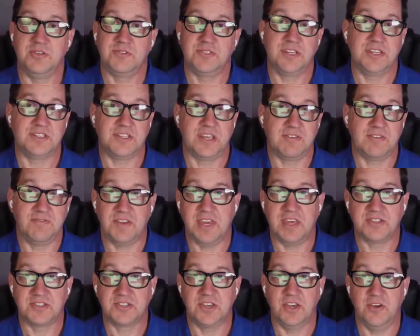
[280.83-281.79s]
things like
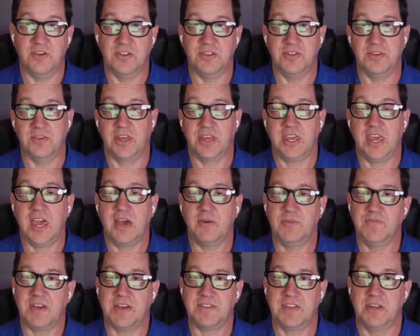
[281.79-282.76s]
VS Code, and they're like, yeah,
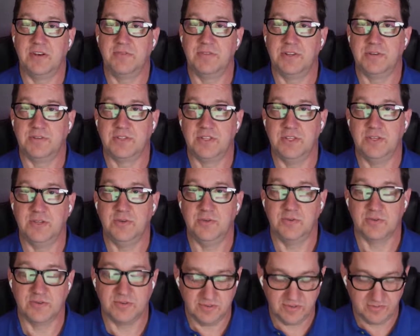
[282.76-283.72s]
we've got that over there too,
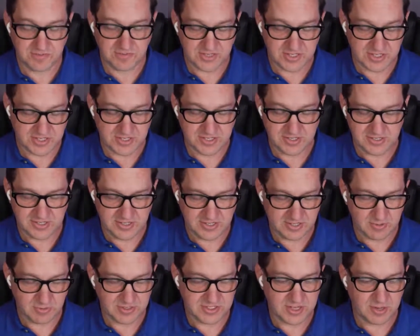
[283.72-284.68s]
or to
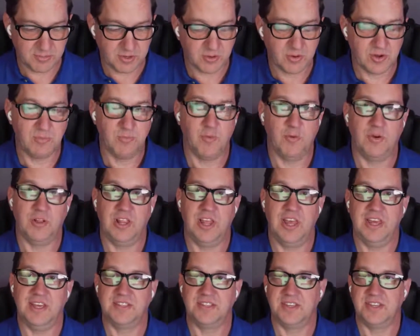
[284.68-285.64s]
some degree, more or
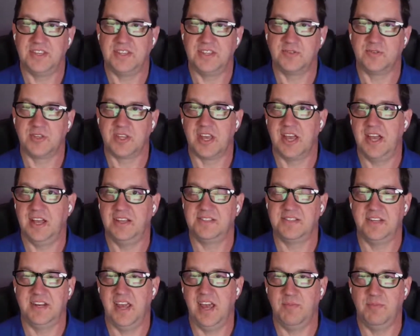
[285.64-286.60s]
less. I think there's a
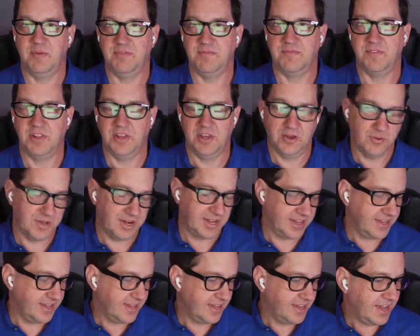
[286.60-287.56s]
constant ebb and flow,
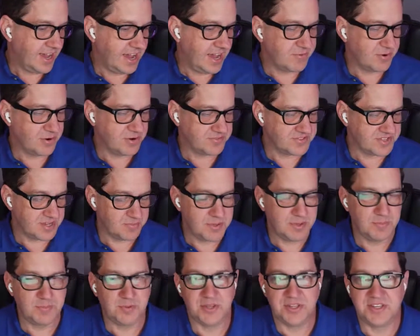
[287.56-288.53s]
and I've heard of some
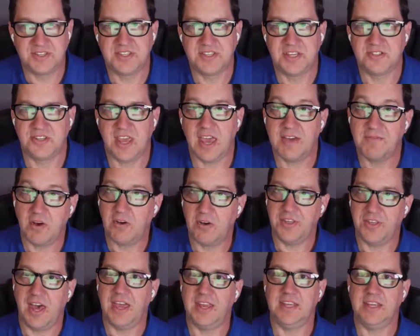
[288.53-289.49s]
people that essentially have all
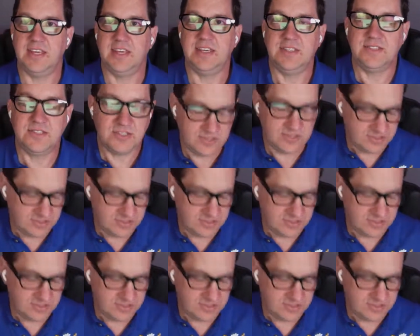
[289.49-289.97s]
the IDEs.